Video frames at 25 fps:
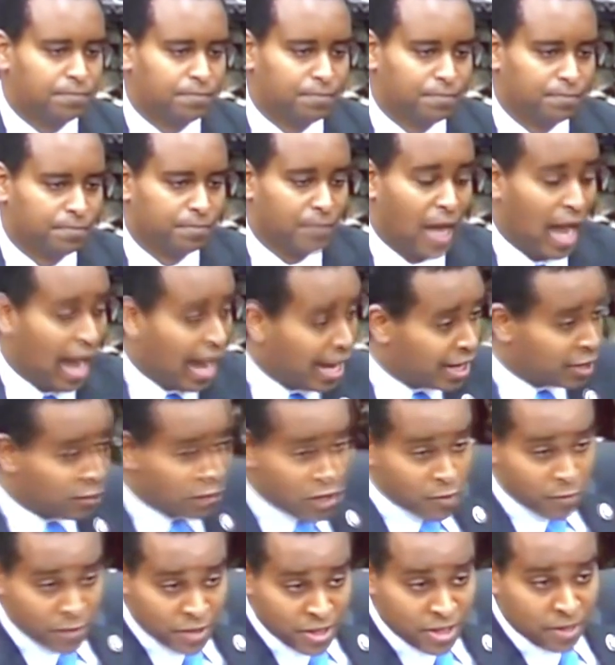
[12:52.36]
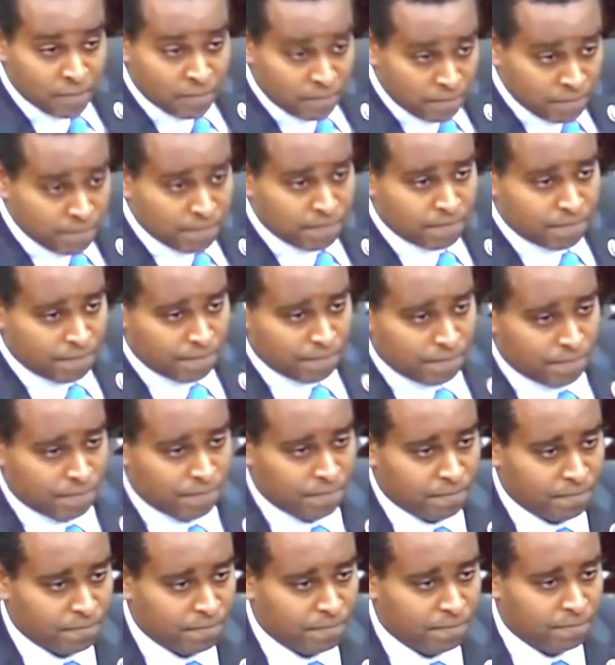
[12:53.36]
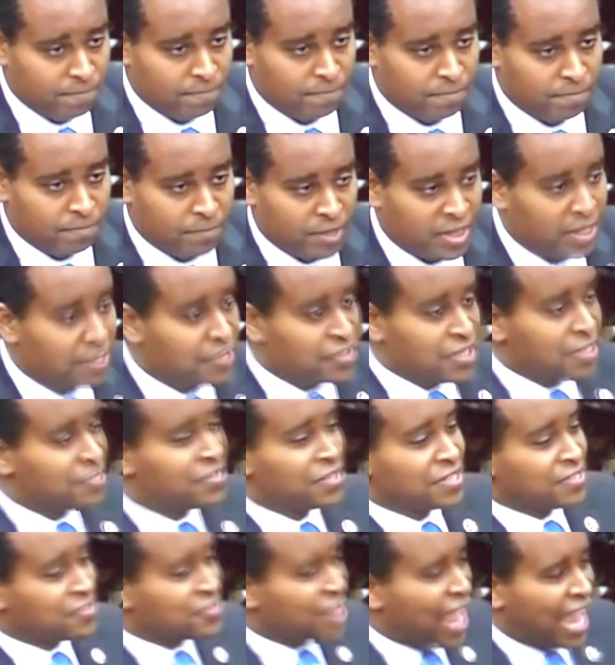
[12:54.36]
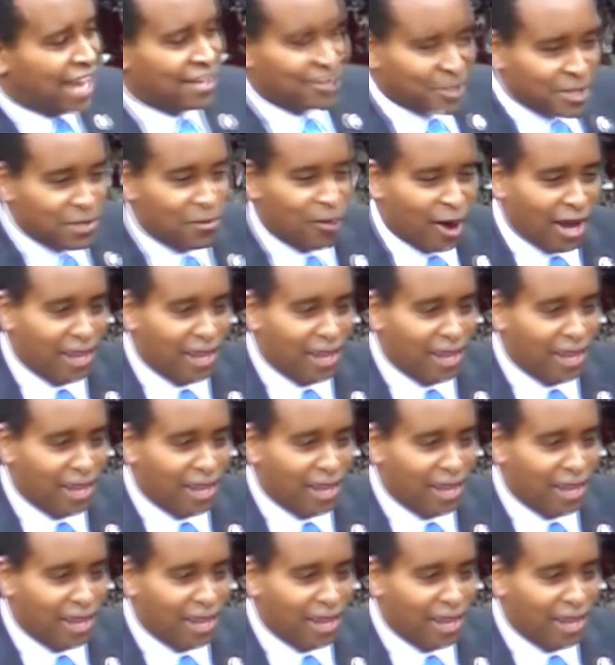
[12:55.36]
I agree with him, because he's exactly right.